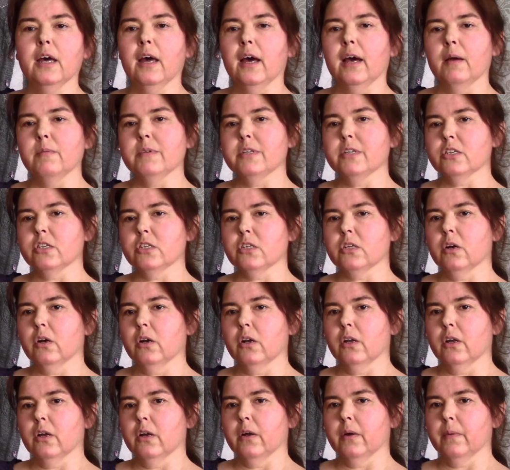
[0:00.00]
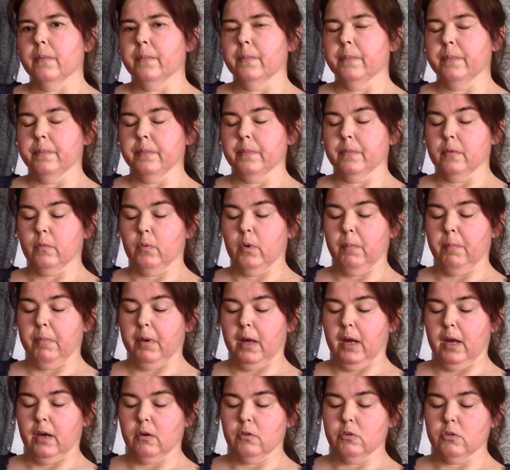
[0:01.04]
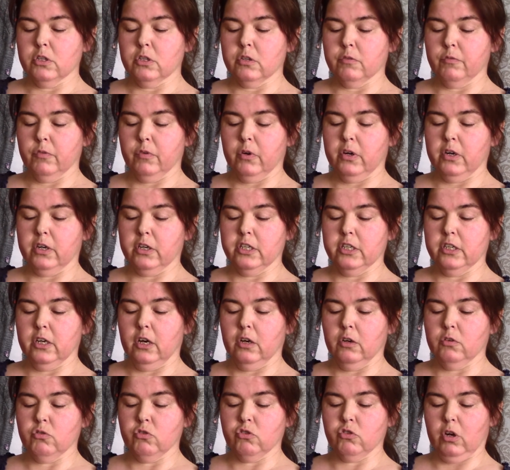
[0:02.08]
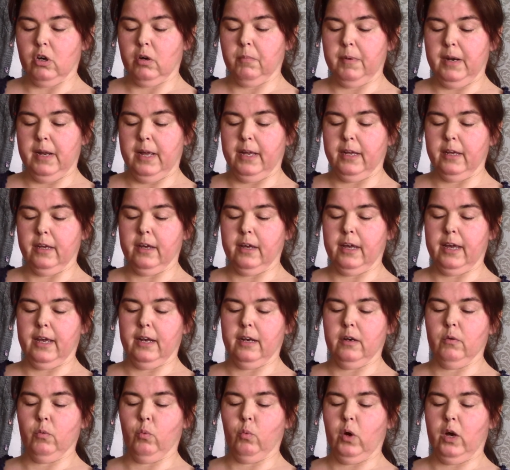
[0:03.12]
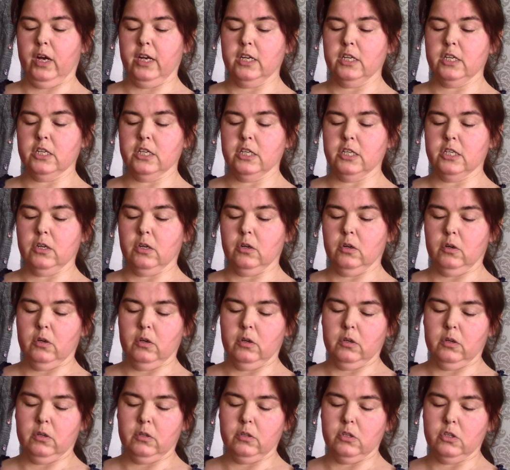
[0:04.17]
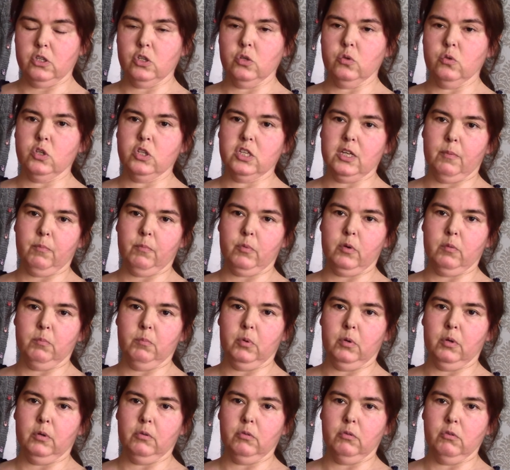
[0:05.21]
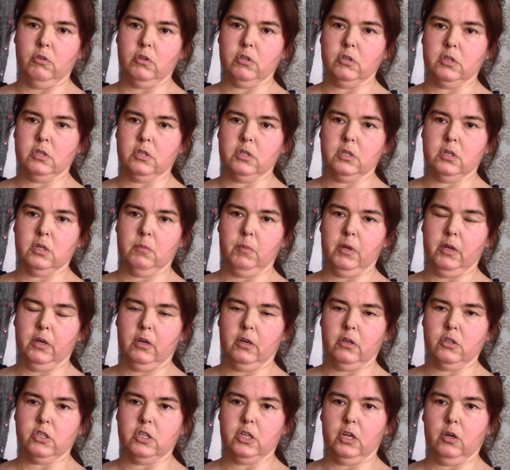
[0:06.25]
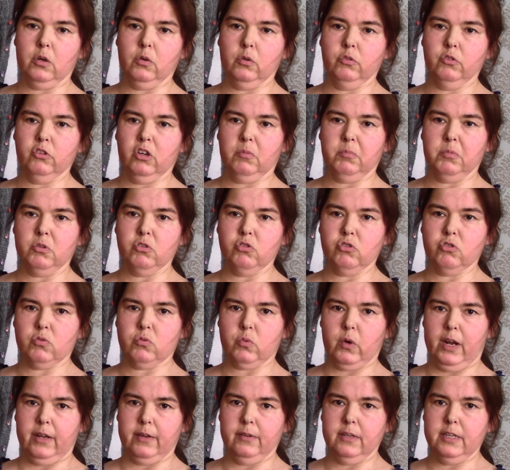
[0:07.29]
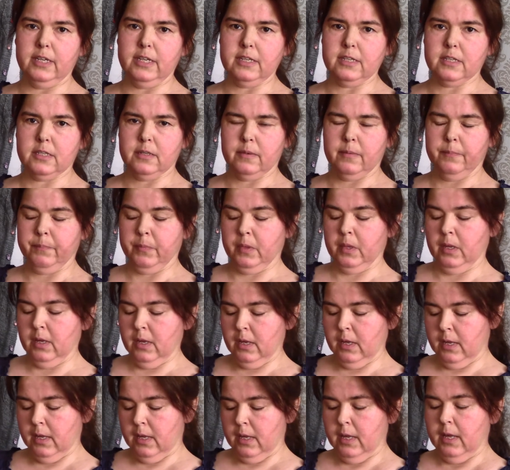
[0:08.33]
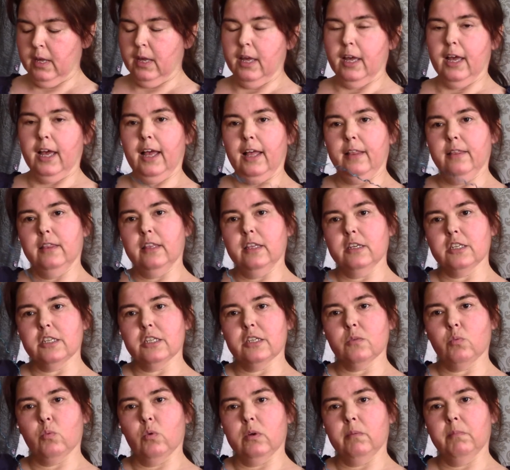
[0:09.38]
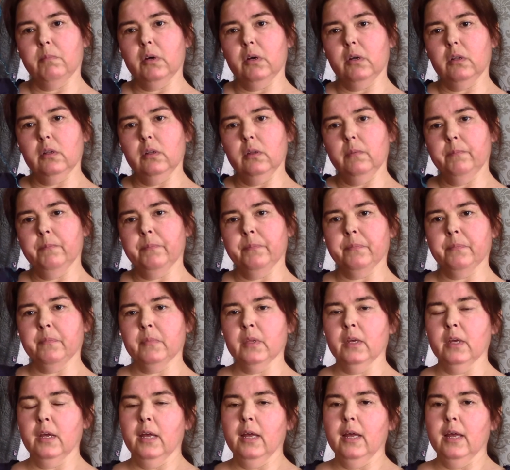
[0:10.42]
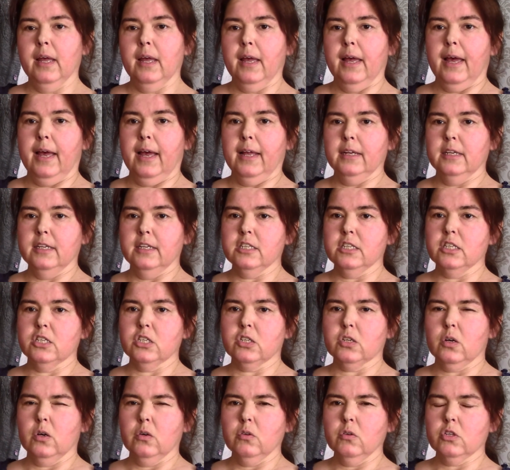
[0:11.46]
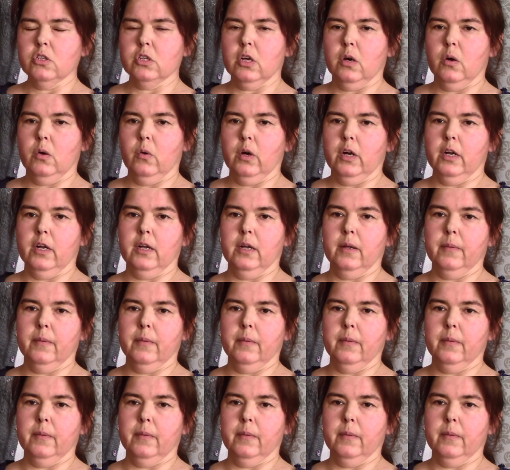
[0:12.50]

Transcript: I'm just gonna rip out, frog the whole sock blank and wind it on 2 separate balls, because they're all double stranded. And this is one ball. And this is also